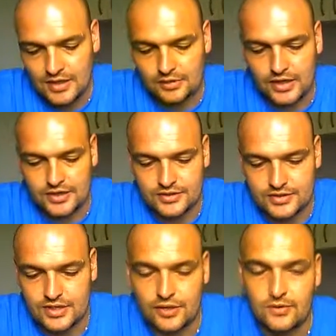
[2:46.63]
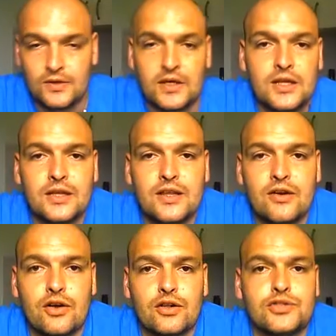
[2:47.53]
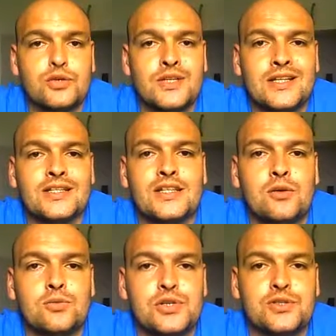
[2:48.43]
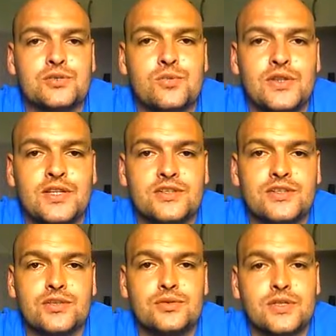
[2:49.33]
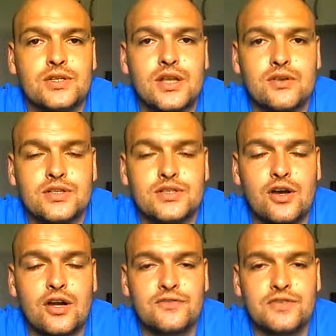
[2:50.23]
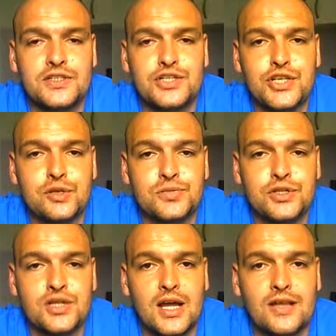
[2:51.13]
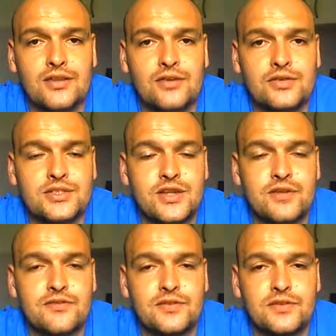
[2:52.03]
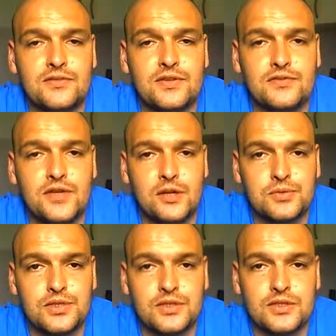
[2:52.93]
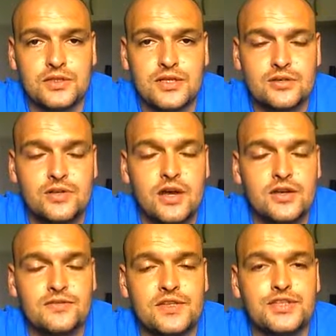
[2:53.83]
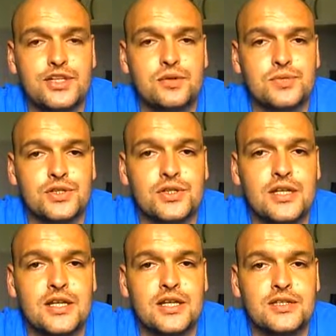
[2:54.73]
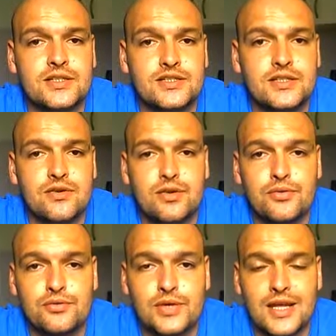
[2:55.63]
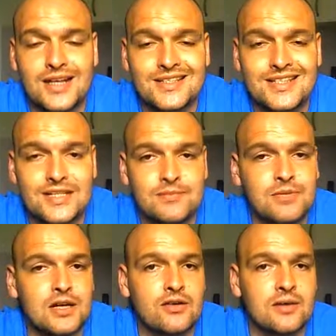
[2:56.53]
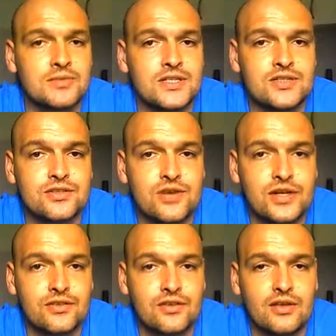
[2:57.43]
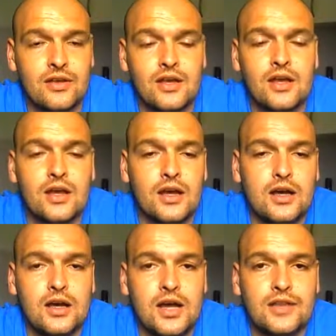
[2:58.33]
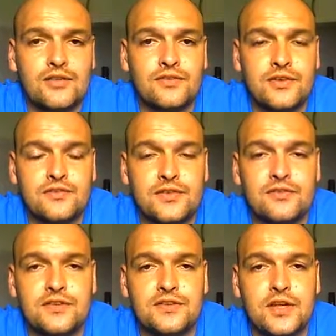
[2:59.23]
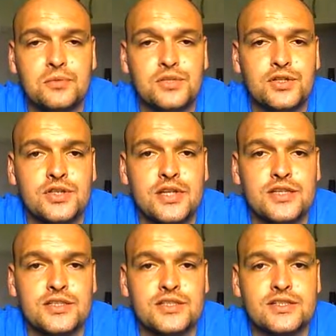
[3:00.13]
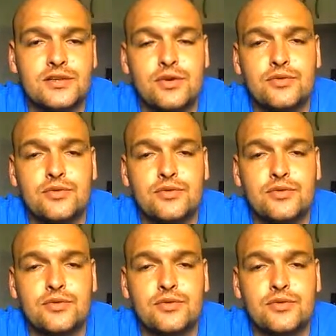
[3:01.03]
Okay, so there are two nicotine options with this juice. There is a high VG option and there is their 50-50 option. So the high VG option is 0, 3 and 6 milligrams in strength. And the 50-50 option is 0,